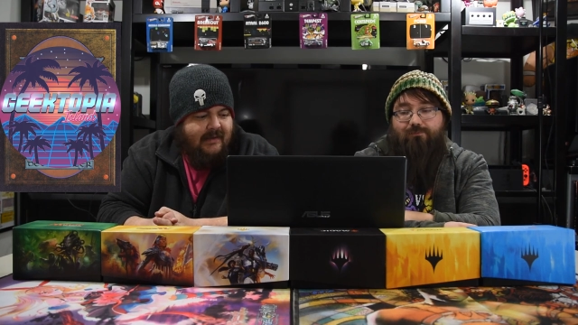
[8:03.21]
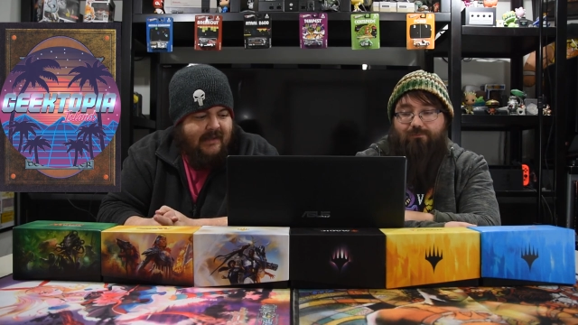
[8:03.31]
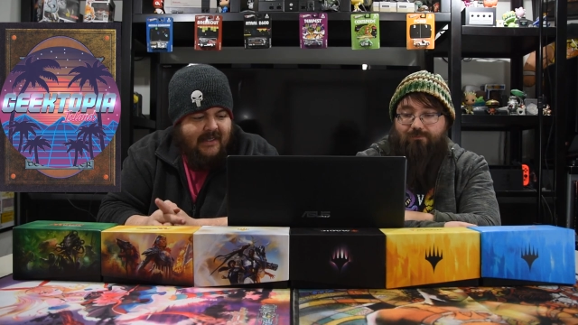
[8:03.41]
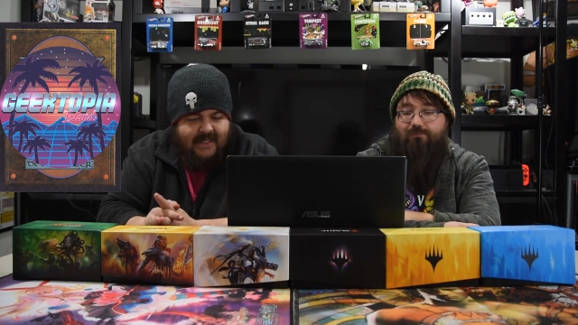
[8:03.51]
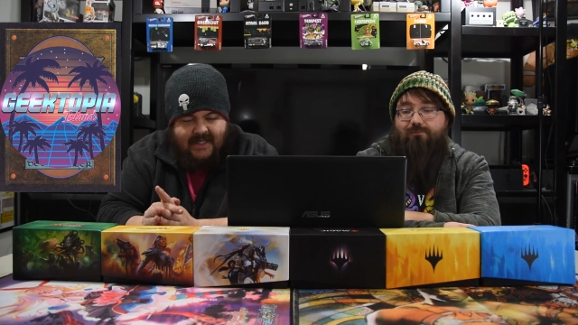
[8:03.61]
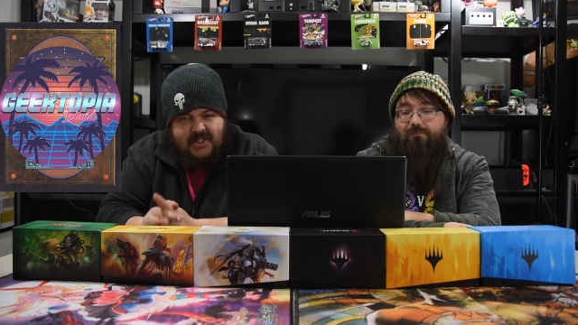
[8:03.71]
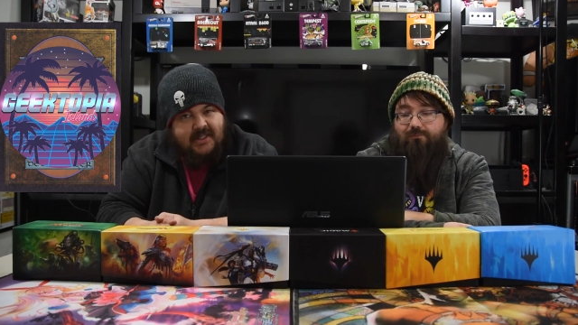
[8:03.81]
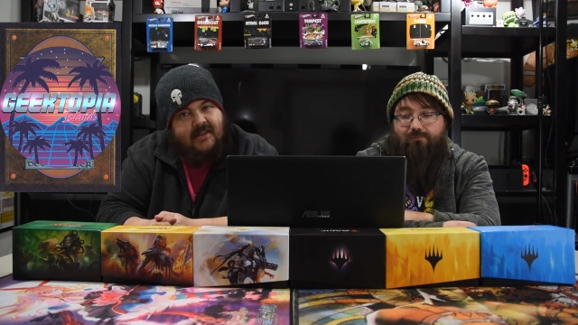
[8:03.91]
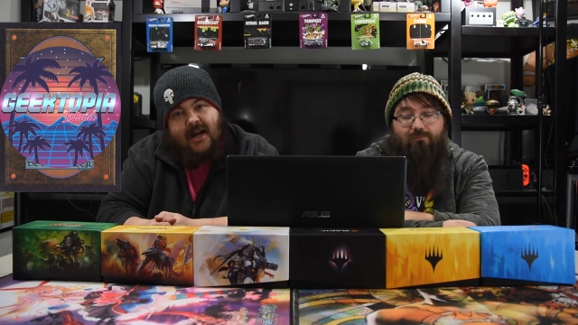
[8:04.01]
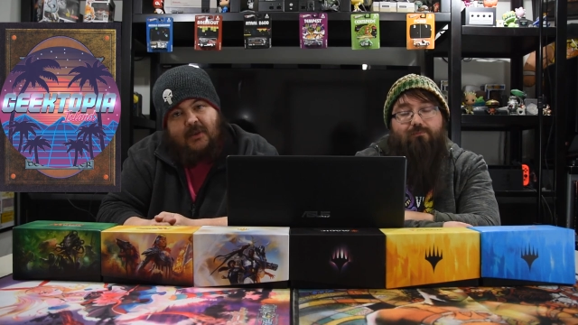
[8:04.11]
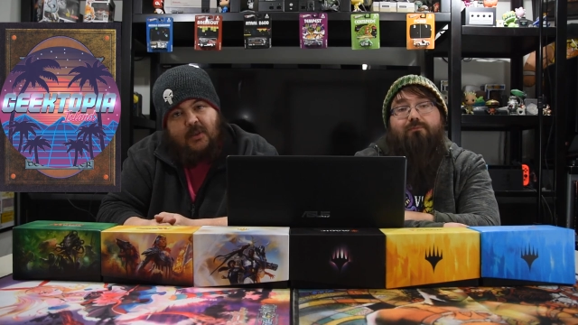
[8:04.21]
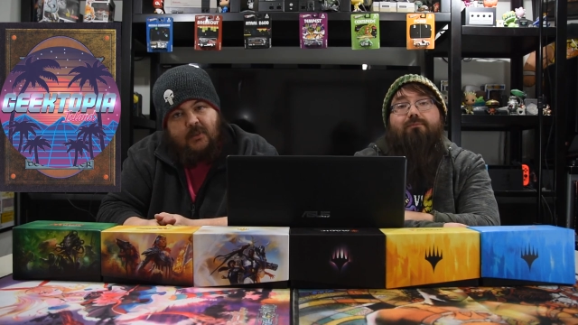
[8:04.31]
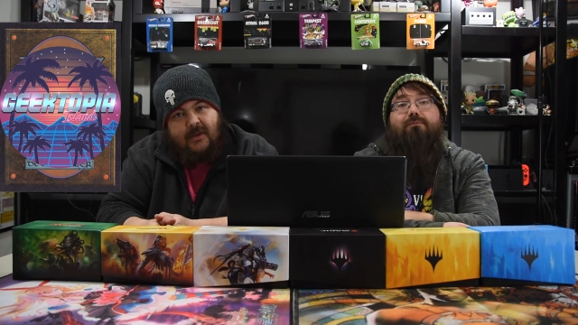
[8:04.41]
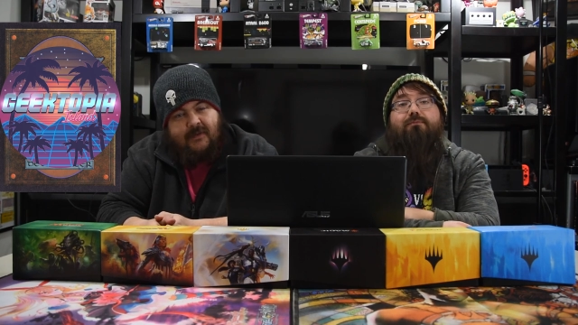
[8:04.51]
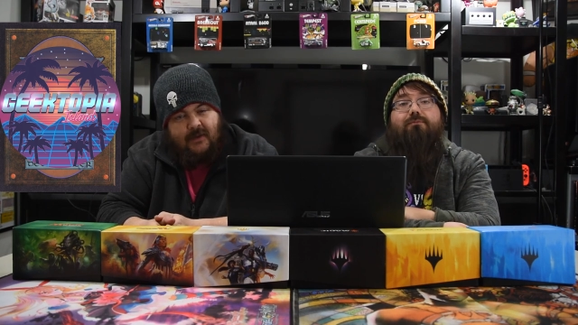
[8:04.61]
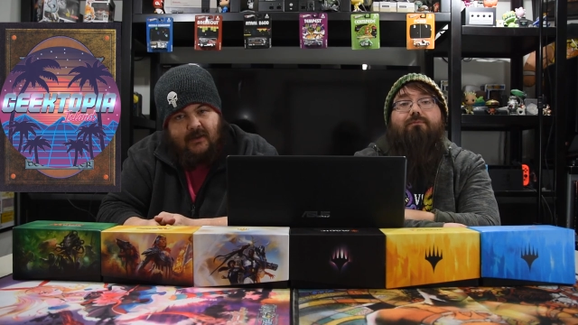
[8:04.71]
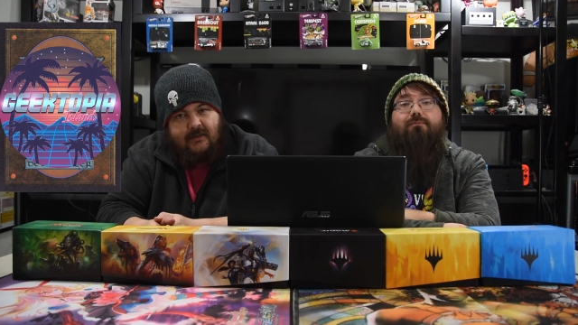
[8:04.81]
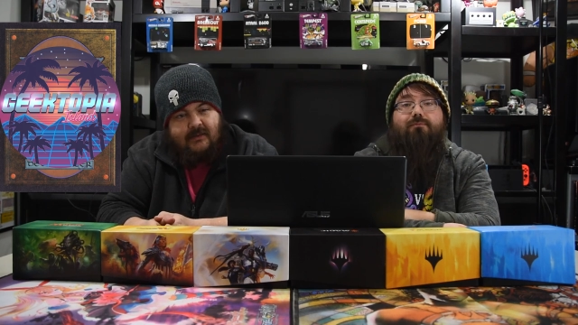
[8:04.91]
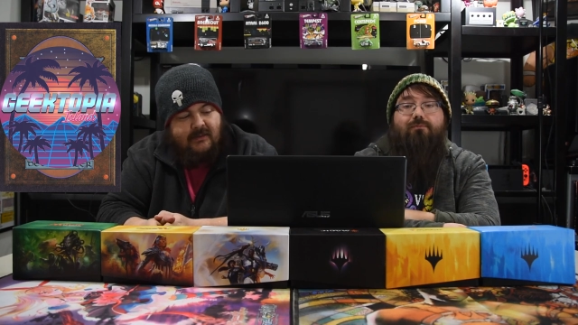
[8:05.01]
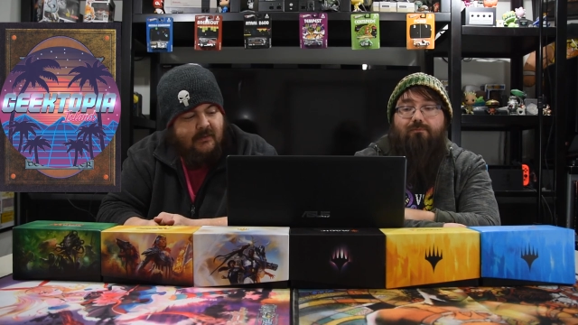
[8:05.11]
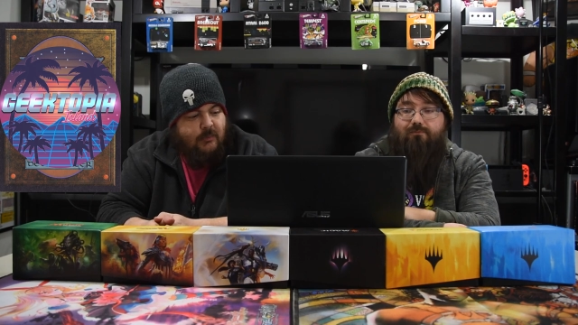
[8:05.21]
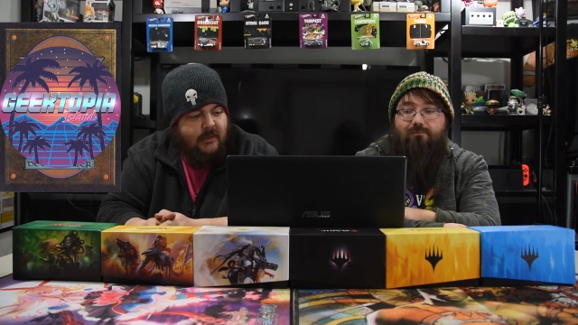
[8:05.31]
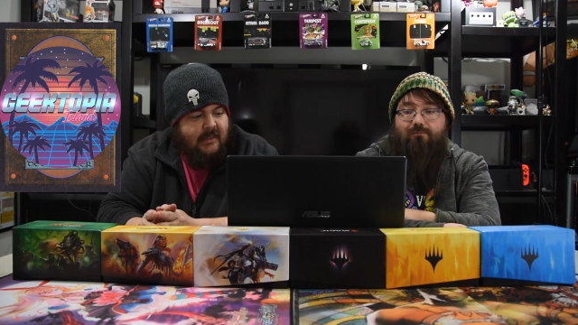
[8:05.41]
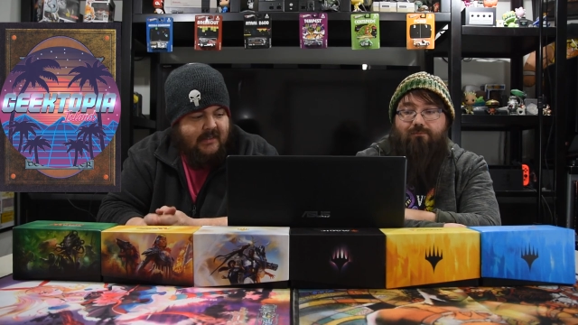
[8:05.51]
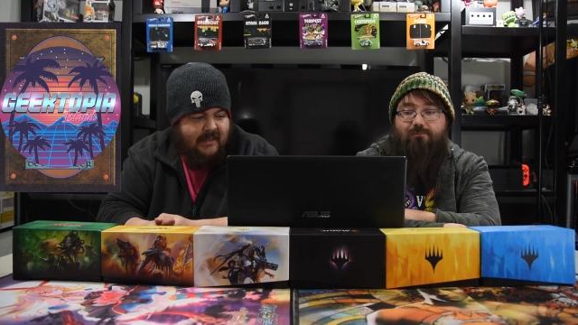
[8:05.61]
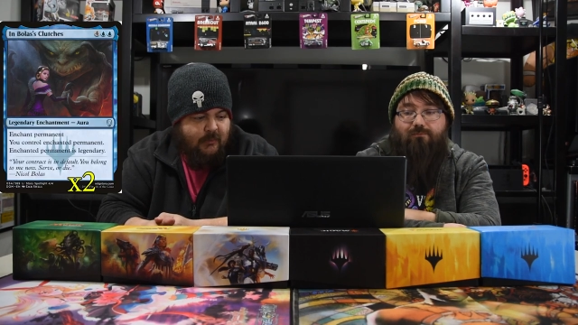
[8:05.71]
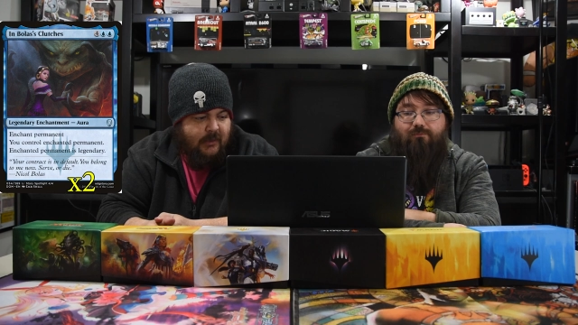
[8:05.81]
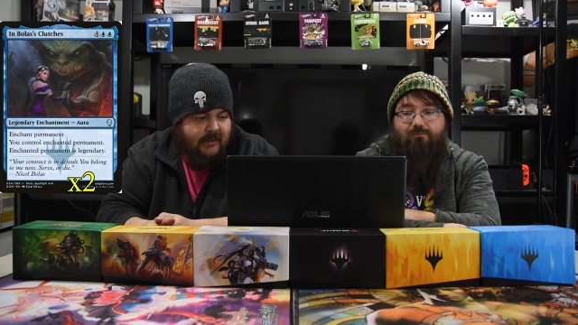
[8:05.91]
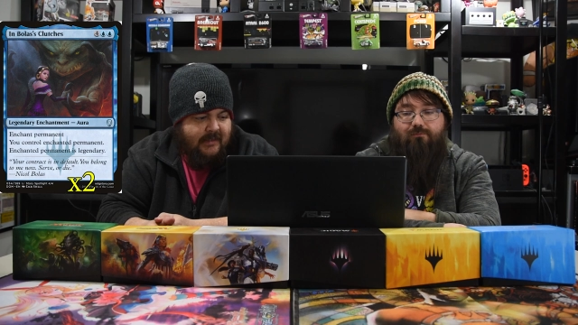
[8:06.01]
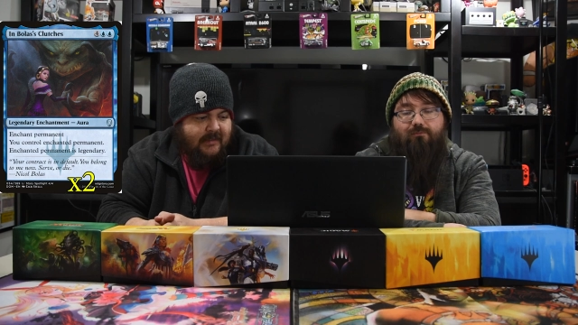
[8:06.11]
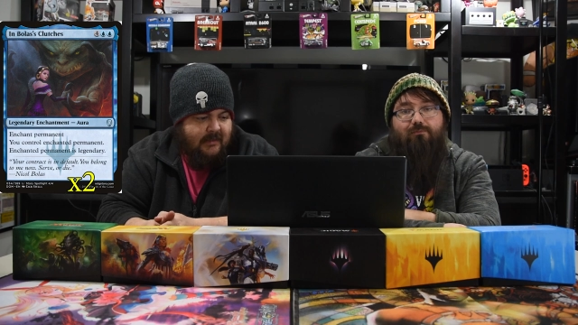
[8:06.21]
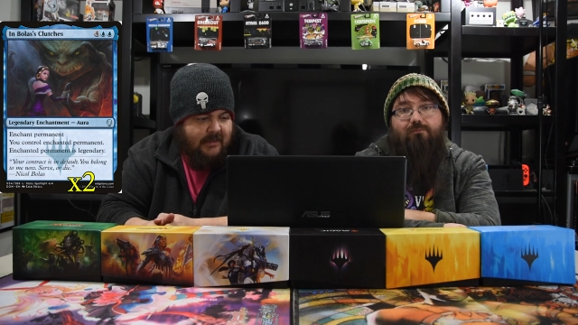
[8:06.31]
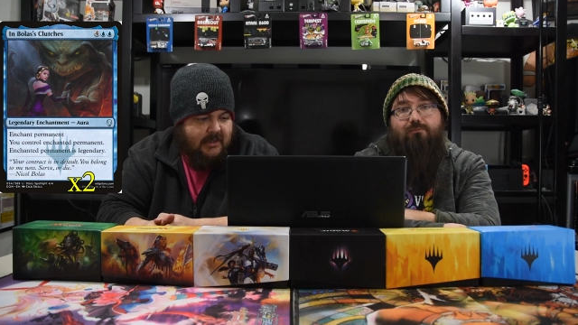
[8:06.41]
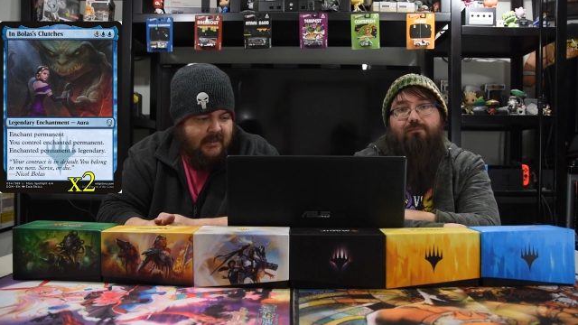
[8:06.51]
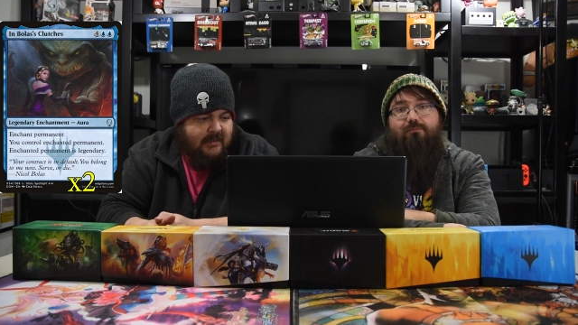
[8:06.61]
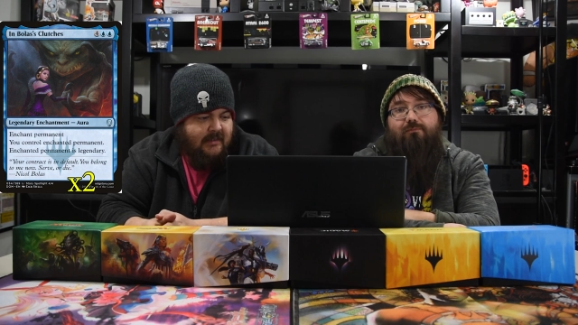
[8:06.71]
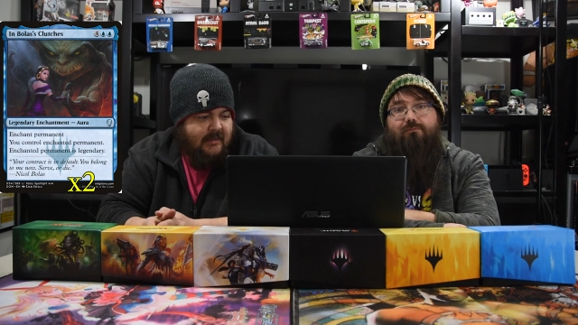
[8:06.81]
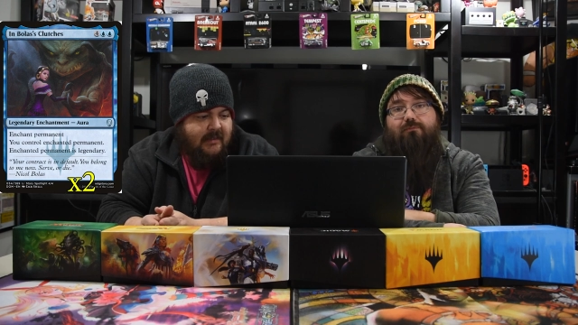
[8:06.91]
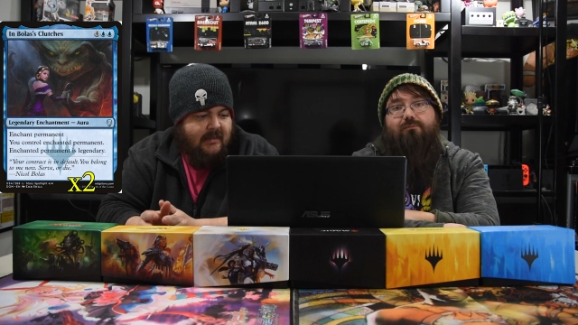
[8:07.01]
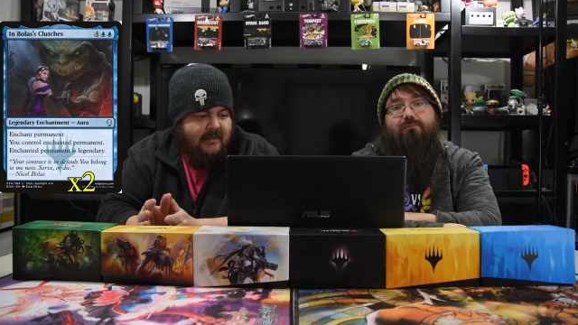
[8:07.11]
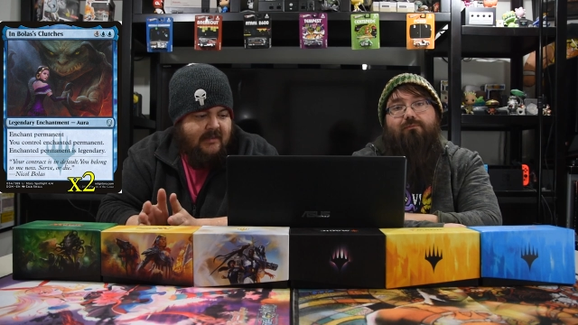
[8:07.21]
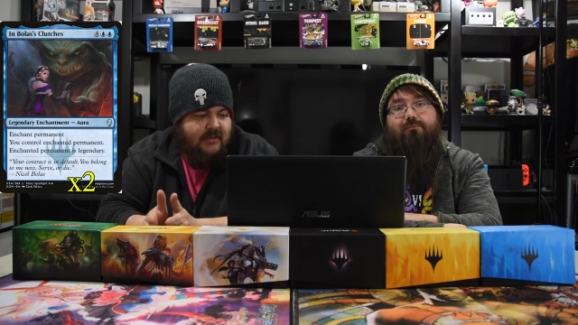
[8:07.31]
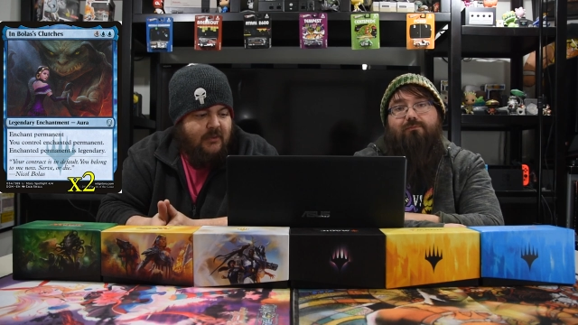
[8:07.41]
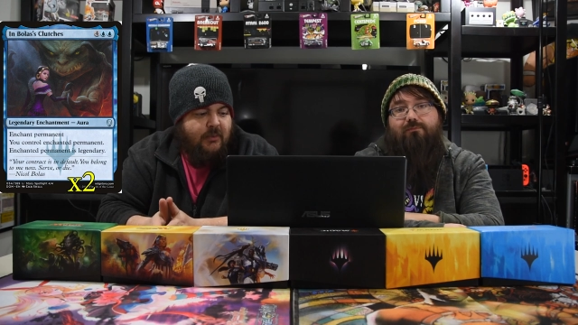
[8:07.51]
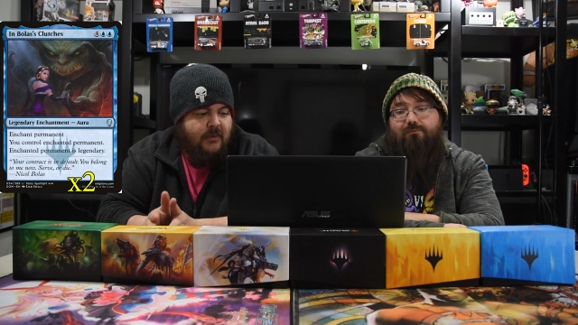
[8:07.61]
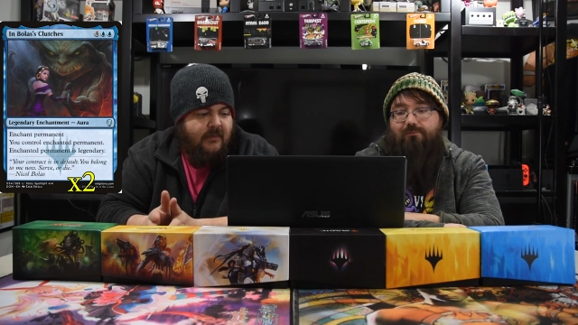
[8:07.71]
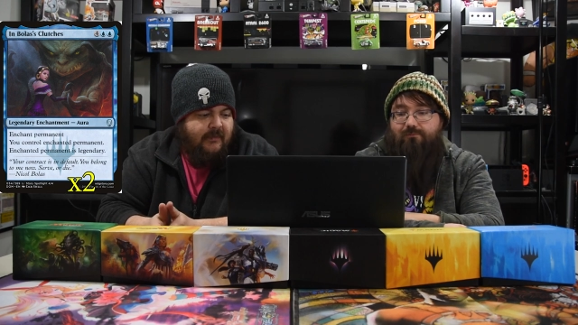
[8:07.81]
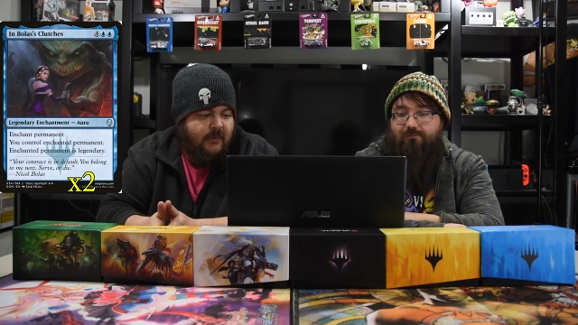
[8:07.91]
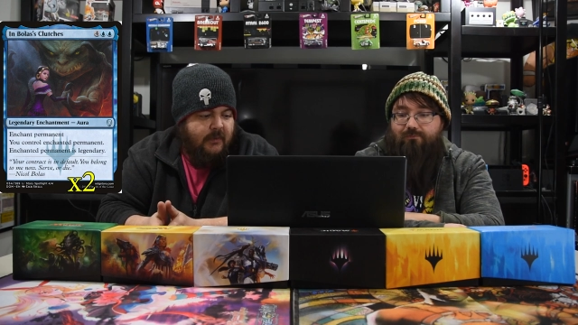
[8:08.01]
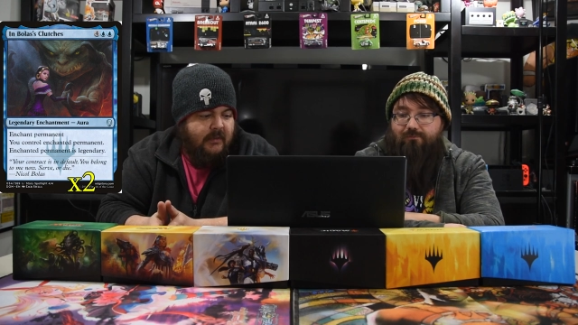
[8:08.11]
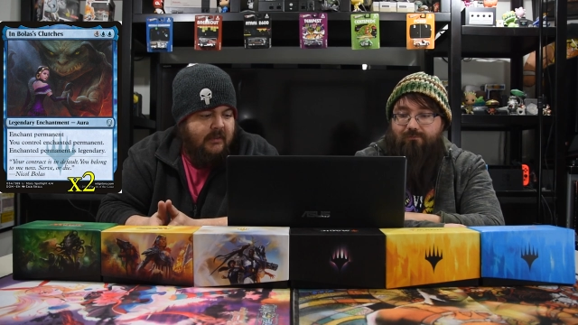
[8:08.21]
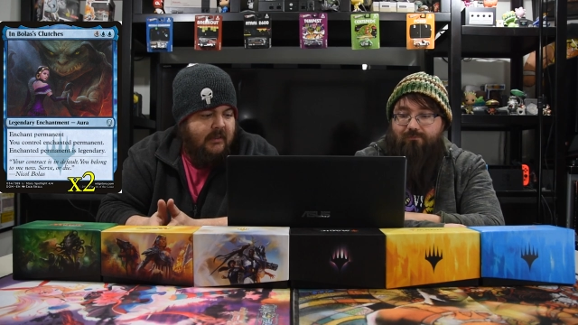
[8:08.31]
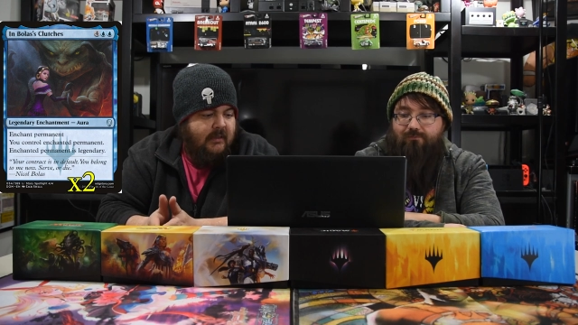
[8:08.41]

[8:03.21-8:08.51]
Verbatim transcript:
Speaker 1: And it catches a lot of people off guard. But it is In Bolas's Clutches. It's two blue and four.